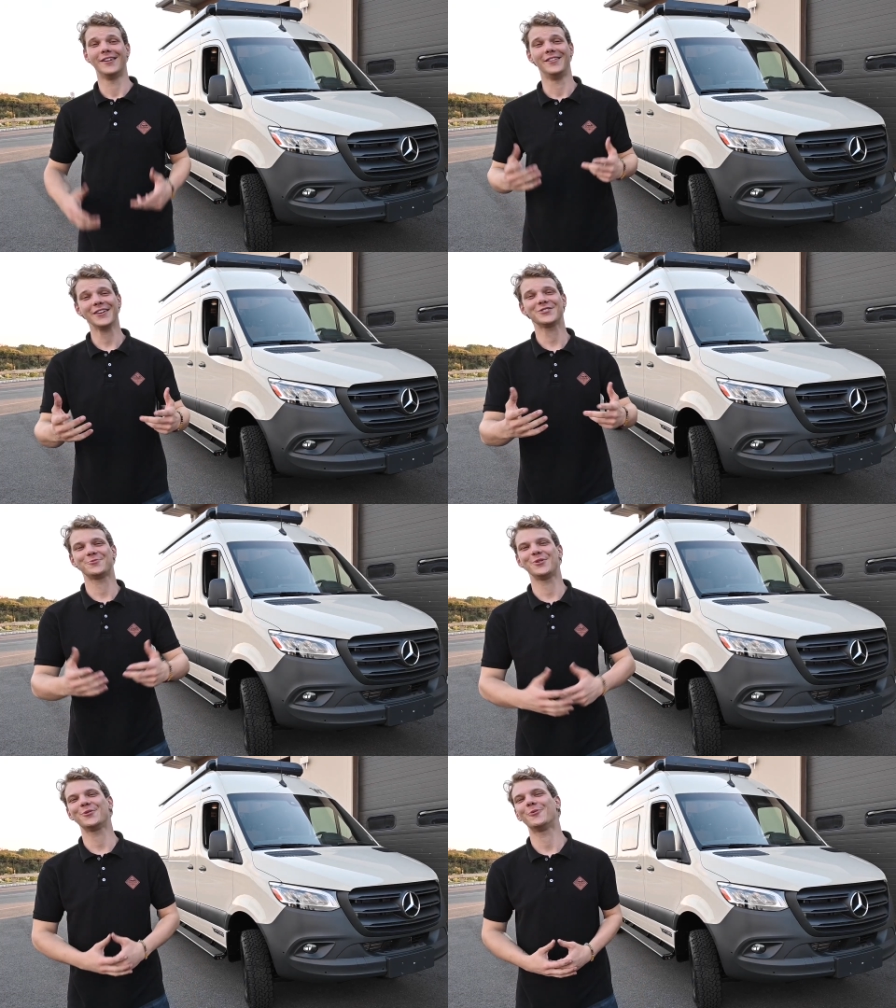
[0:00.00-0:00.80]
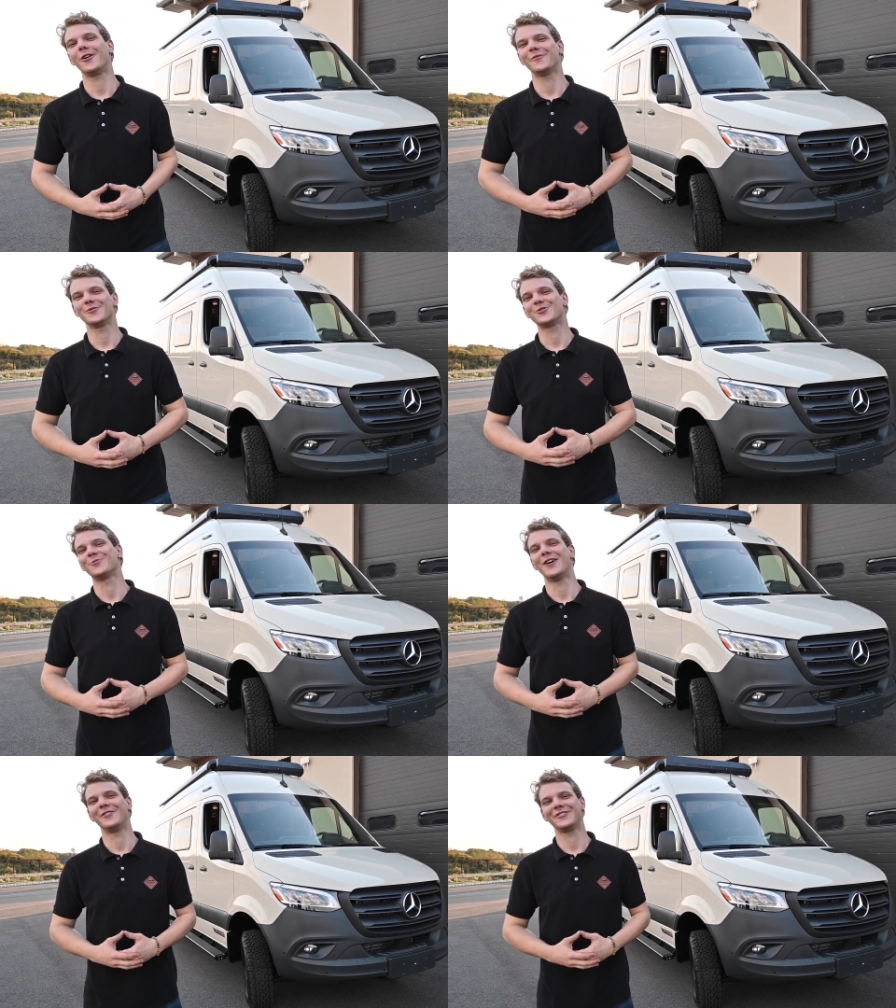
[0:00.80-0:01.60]
Next is being aware of your
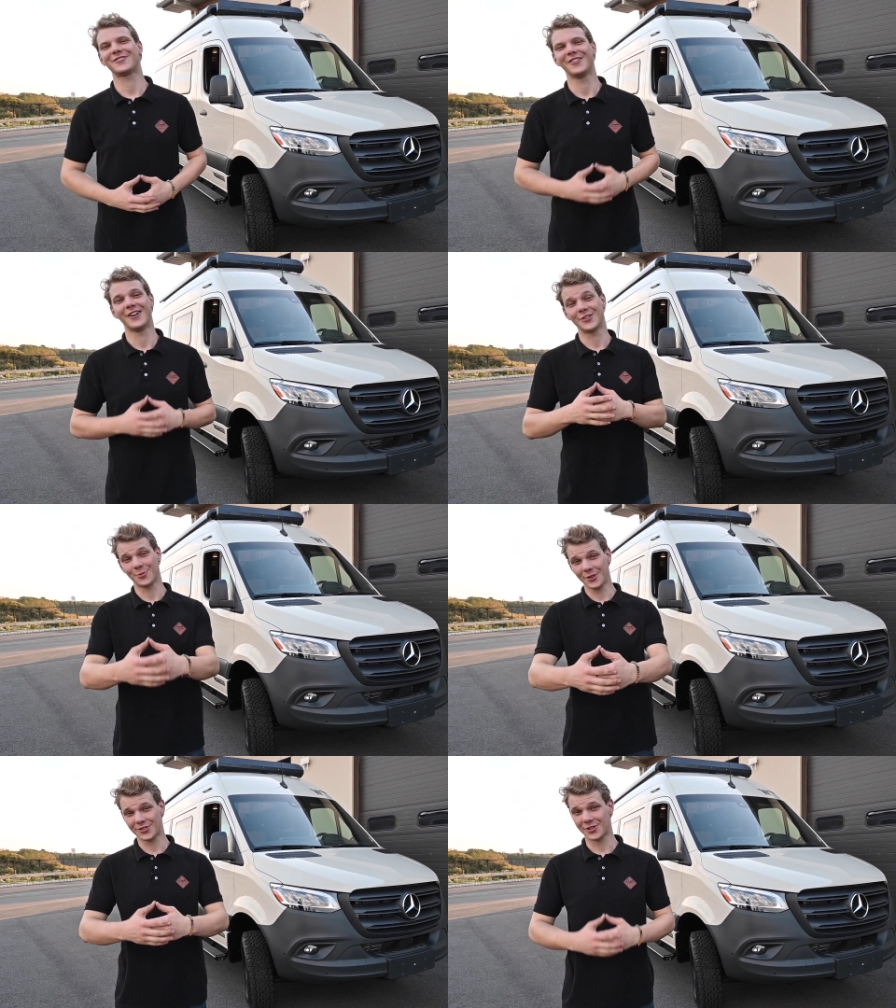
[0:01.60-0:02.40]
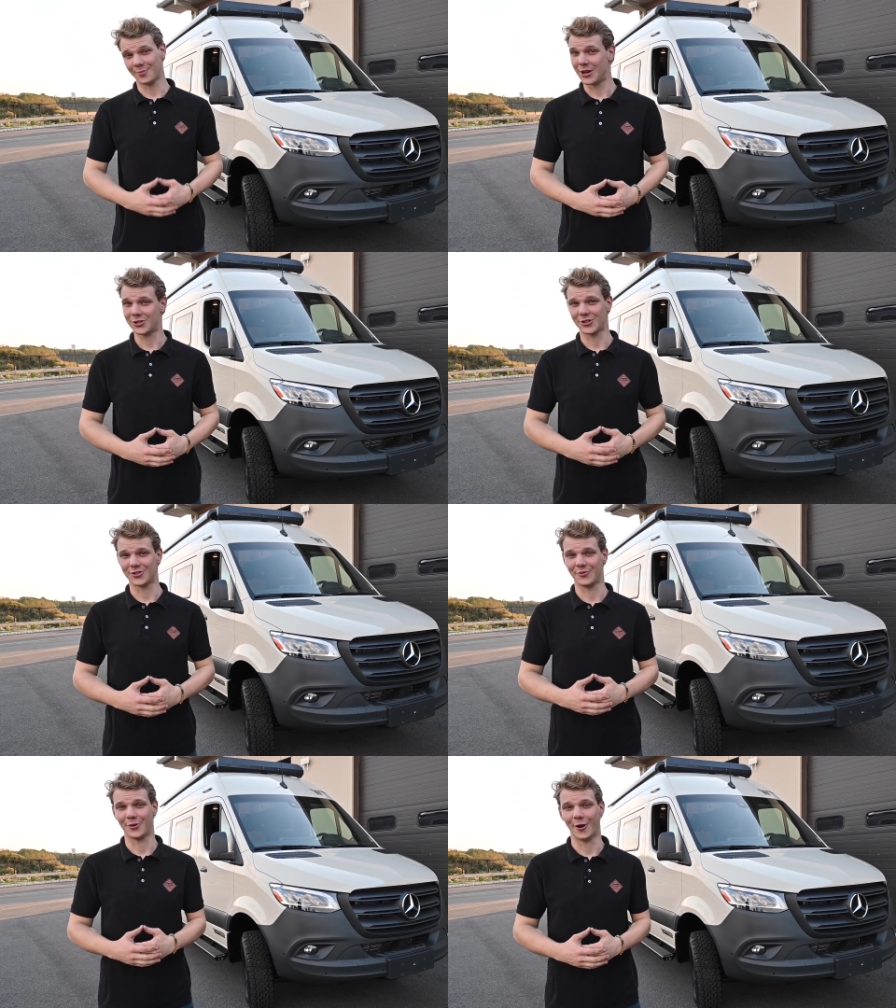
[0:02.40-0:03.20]
surroundings, as well as the dimensions
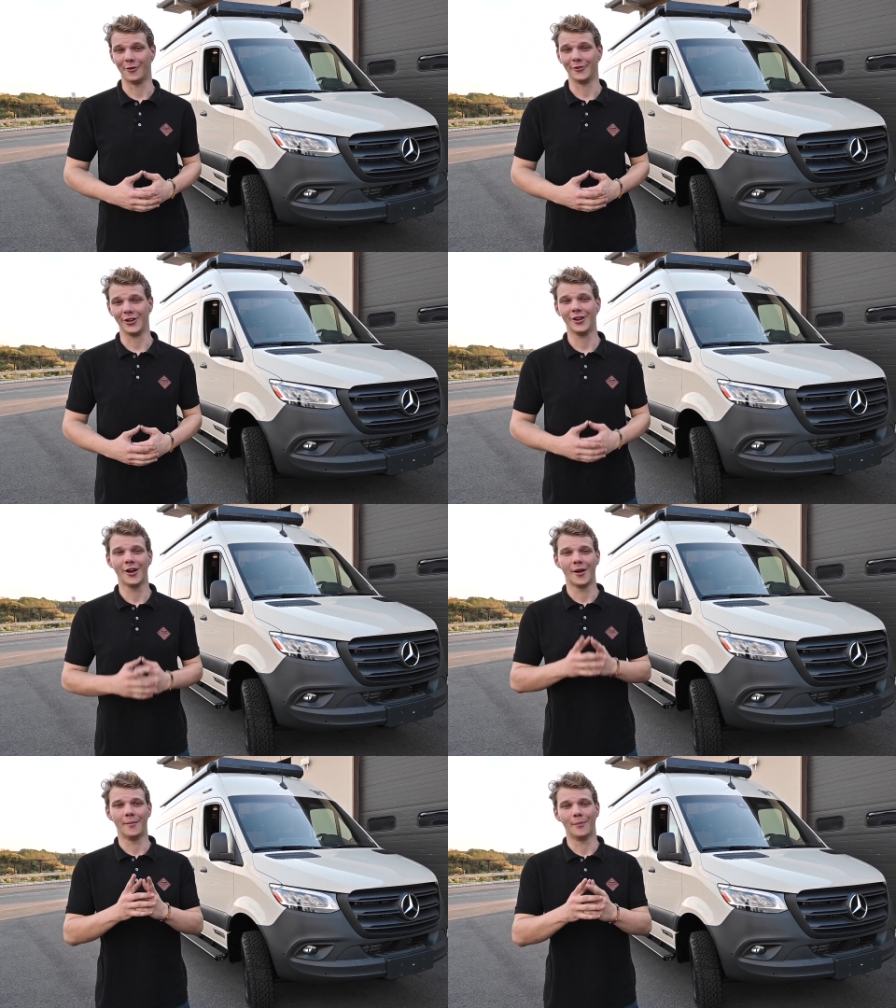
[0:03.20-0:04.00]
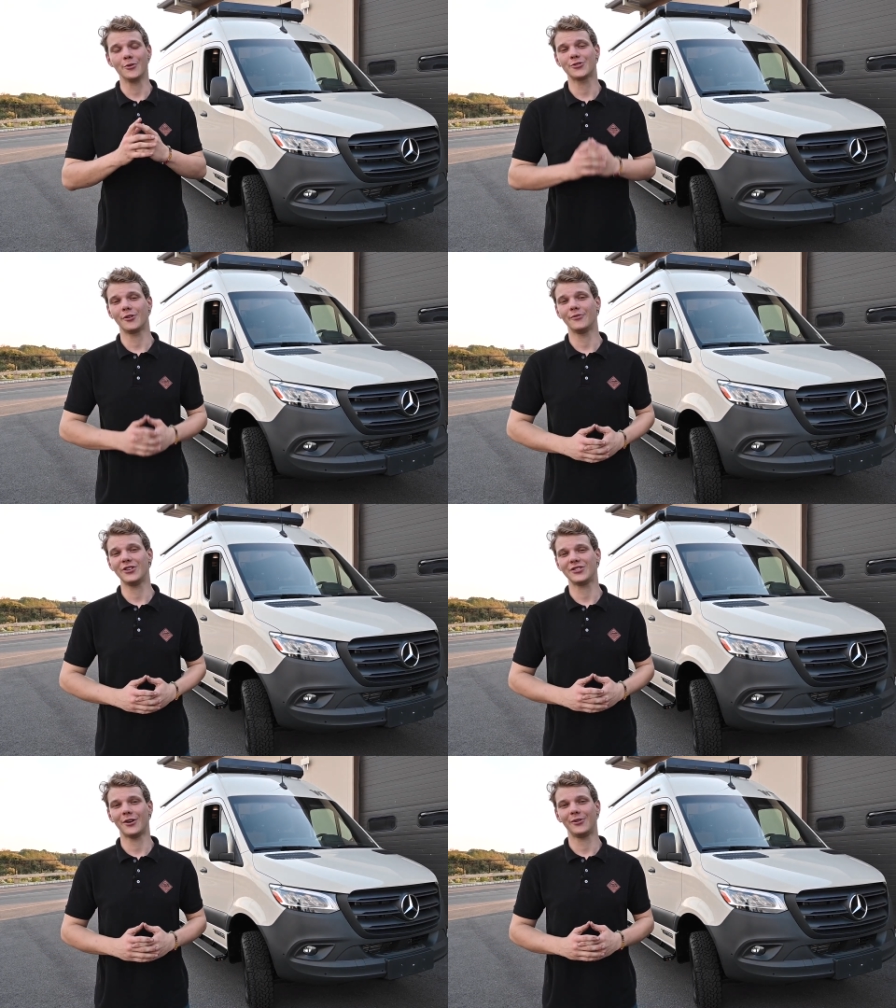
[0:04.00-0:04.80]
of your RV. Most
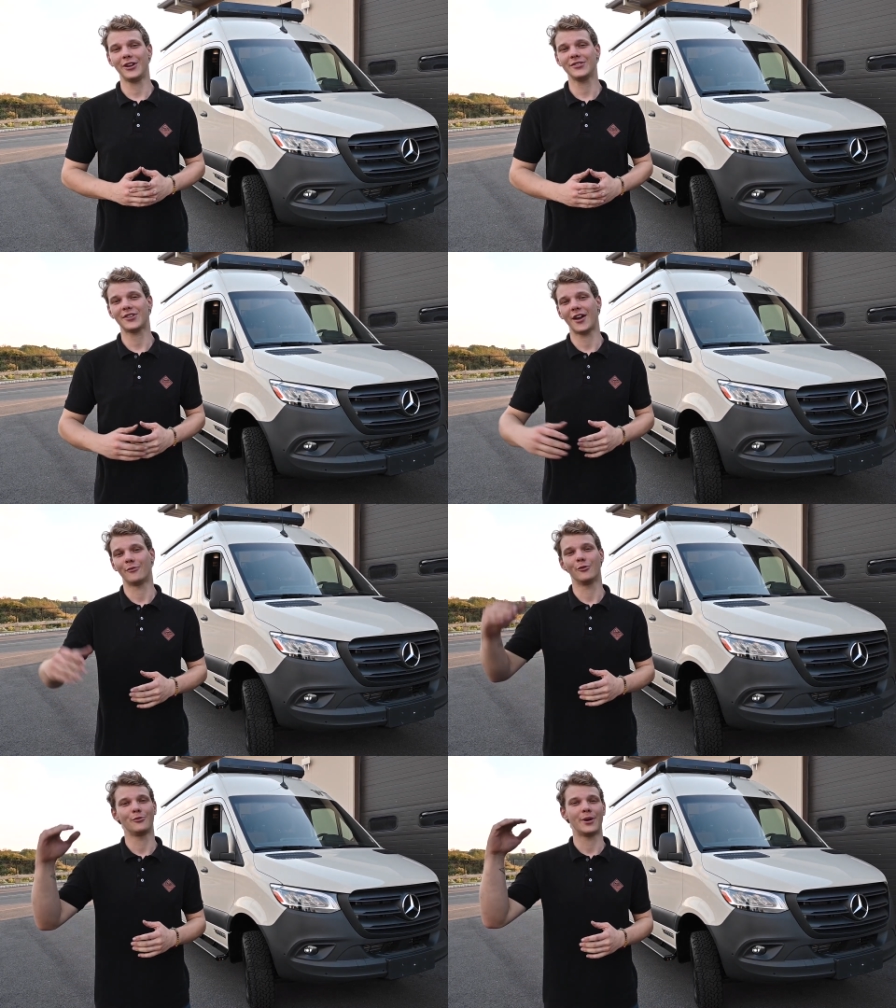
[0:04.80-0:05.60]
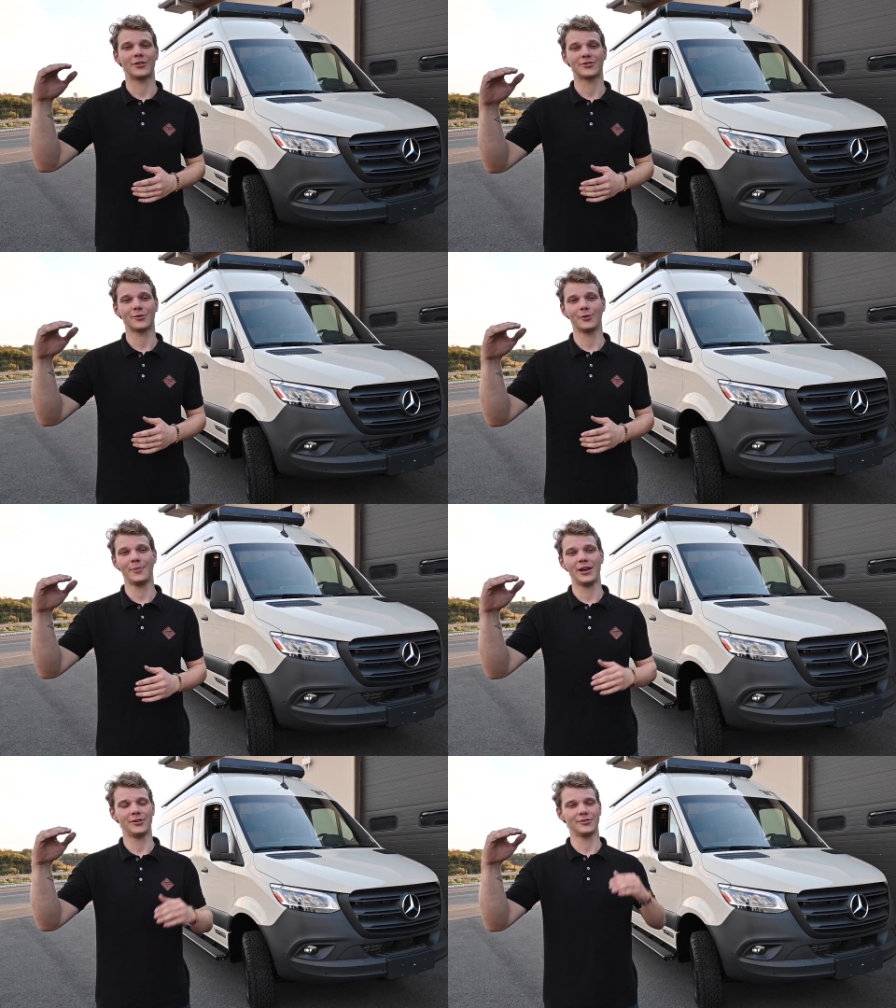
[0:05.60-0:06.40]
RVs nowadays have roof-mounted solar
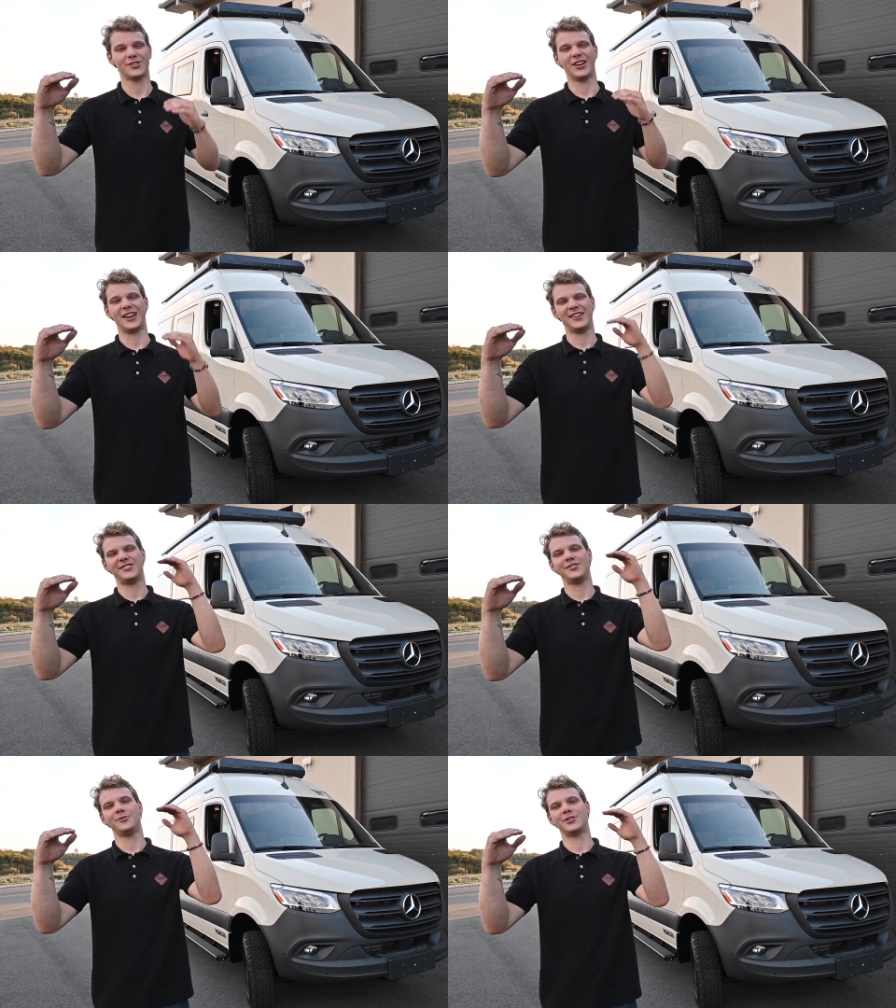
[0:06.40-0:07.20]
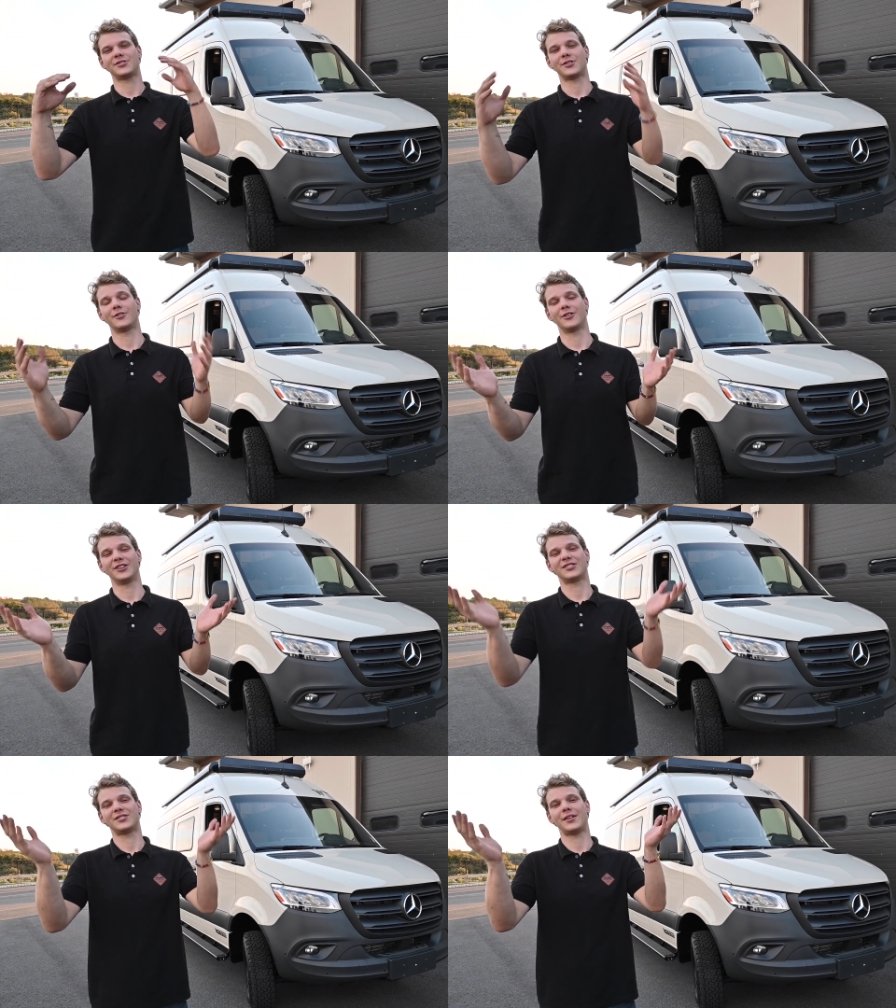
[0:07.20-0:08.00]
panels and AC units that are going to
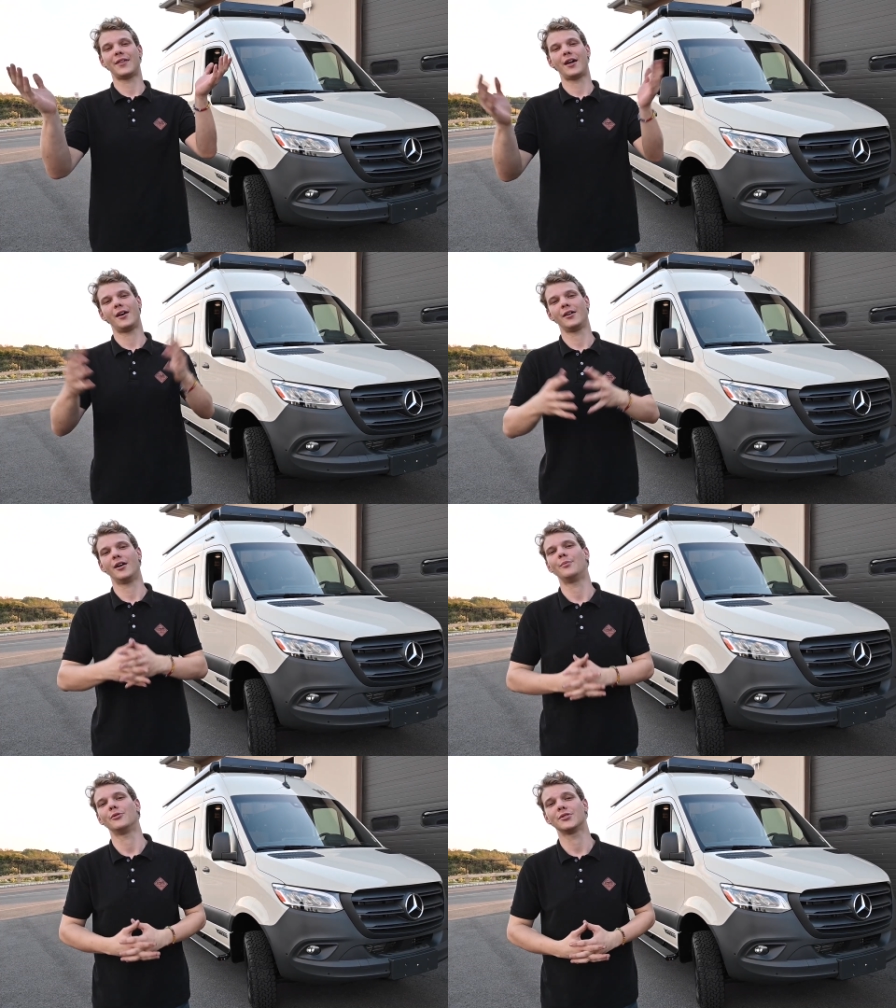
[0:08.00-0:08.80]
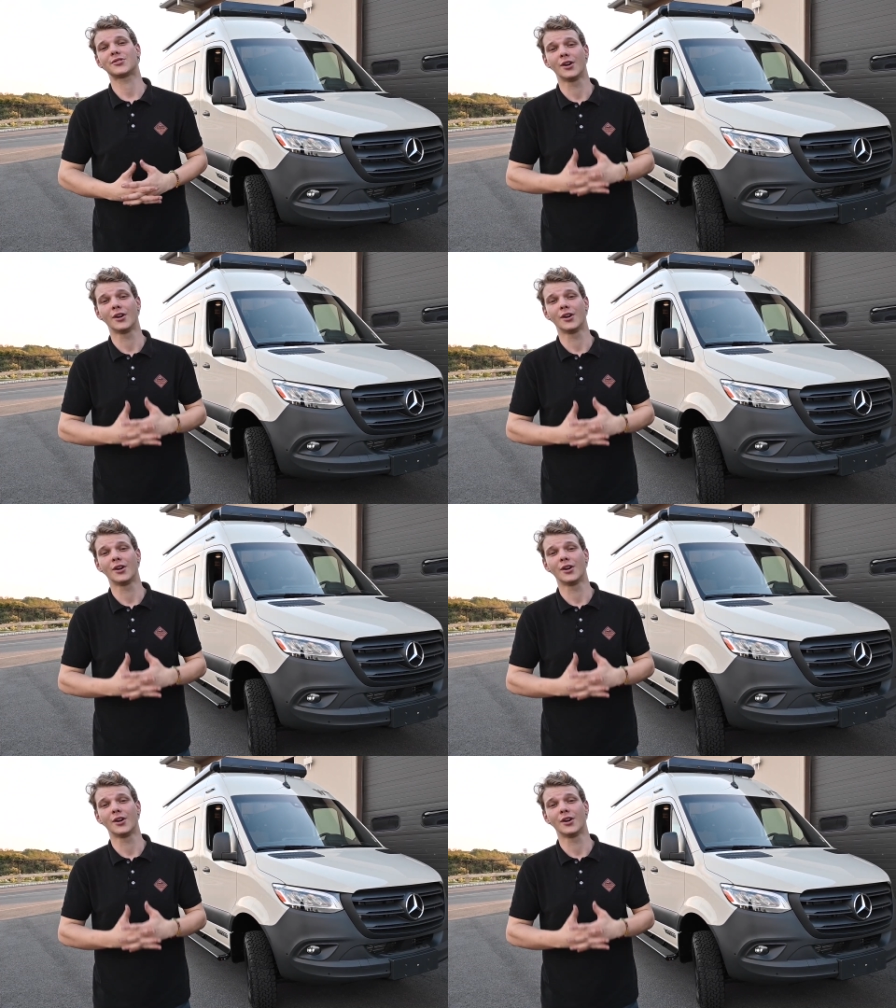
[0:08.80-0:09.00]
extend that height upwards.